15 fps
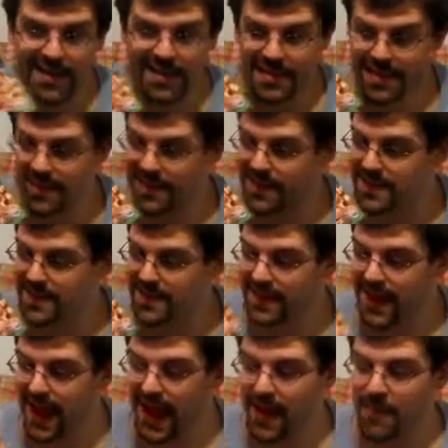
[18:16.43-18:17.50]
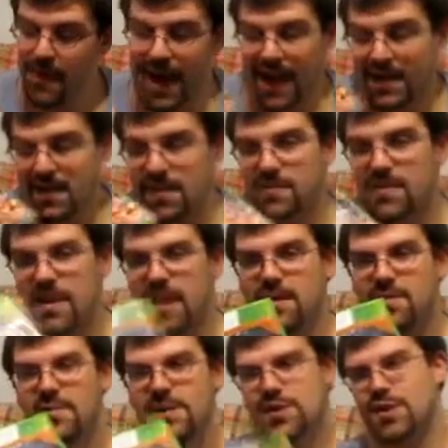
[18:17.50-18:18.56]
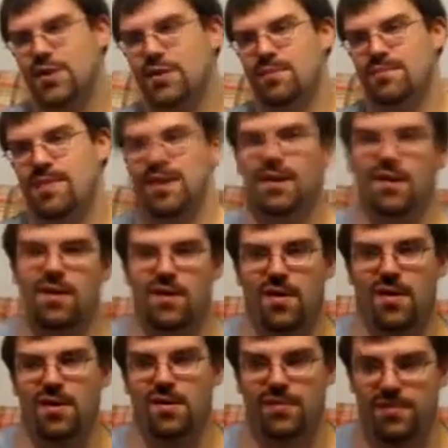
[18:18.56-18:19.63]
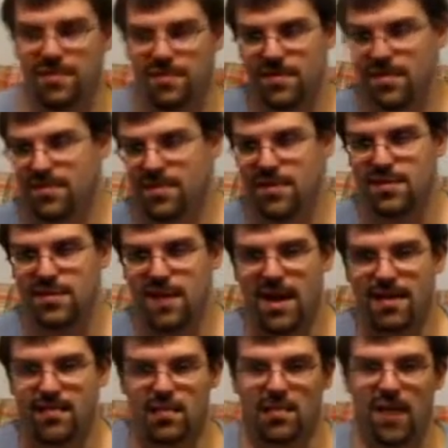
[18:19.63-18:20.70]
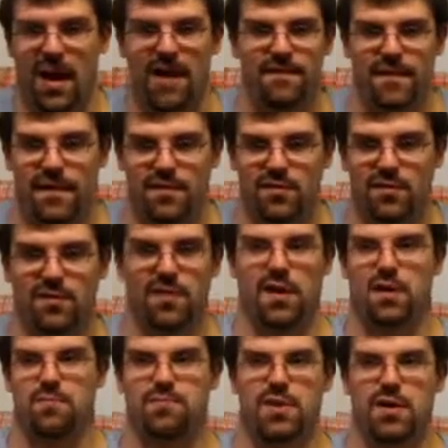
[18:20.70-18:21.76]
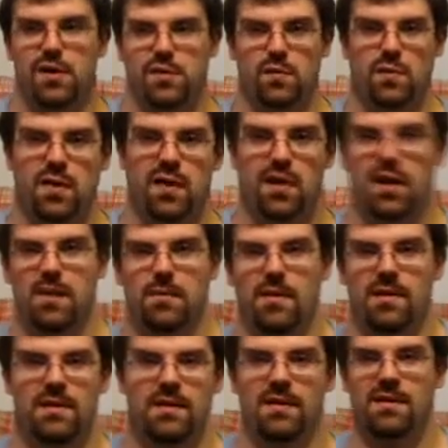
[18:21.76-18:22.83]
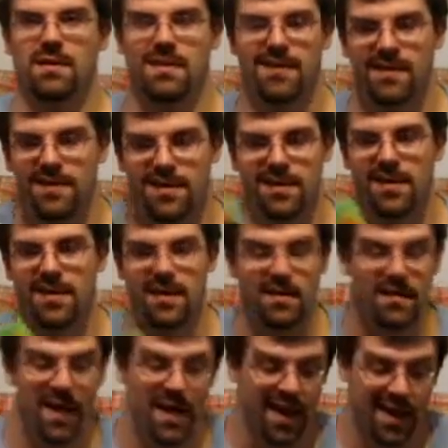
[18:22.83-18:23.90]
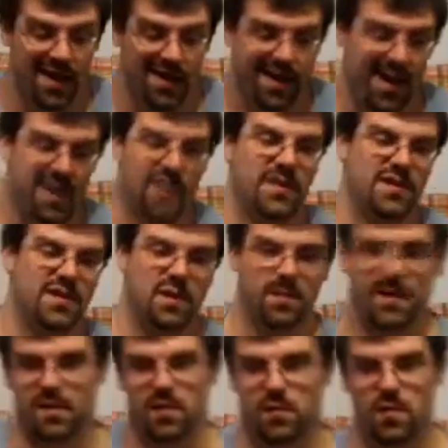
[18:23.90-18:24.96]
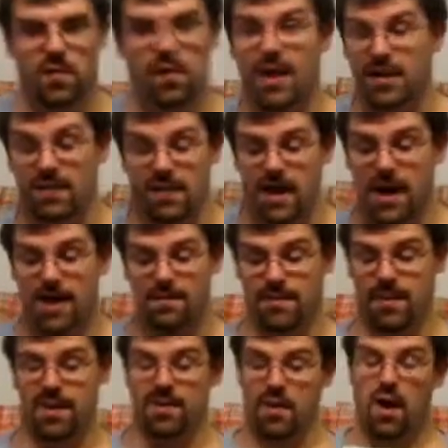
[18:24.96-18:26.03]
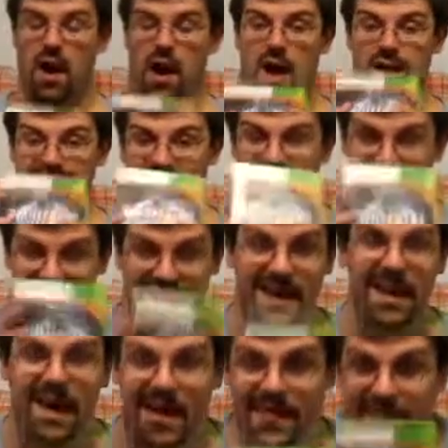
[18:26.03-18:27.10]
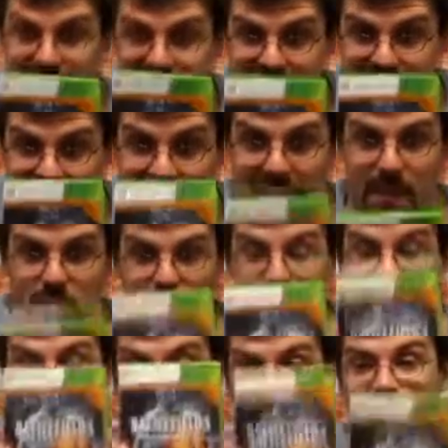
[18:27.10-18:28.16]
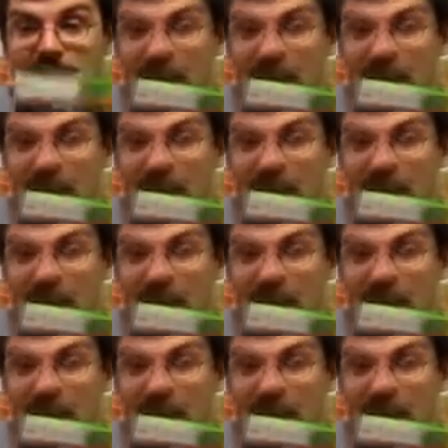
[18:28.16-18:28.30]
This game, I know the term, you know, oh, this game's graphics looks like a PS1 game, you know, I know that term gets thrown around a lot, but honestly, this game looked like